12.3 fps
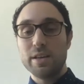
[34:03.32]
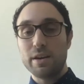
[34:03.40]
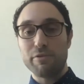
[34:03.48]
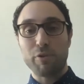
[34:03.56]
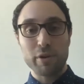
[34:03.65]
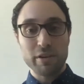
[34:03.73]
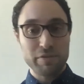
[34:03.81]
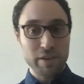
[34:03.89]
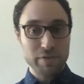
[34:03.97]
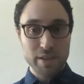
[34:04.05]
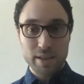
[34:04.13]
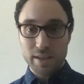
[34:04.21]
40,
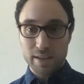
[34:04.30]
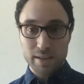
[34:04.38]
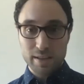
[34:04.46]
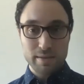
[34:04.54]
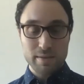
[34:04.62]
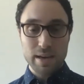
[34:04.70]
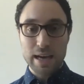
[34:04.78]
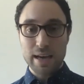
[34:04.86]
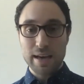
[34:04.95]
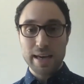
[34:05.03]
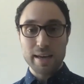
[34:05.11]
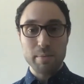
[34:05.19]
50
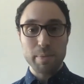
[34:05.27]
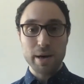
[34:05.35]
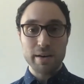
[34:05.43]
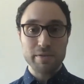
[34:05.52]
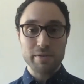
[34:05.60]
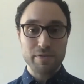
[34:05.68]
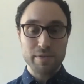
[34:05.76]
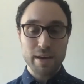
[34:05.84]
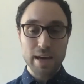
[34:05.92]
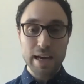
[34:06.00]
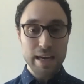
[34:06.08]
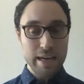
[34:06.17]
and above
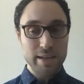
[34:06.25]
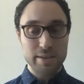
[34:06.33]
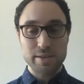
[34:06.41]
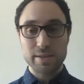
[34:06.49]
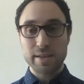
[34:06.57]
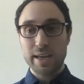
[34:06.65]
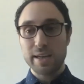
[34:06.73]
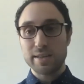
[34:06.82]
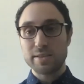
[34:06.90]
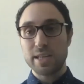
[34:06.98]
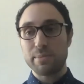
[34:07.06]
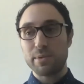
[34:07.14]
age
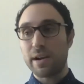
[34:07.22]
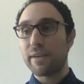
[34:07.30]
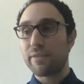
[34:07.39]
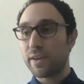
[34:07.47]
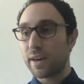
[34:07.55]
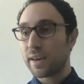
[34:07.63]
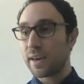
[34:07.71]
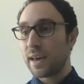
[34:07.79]
demographic.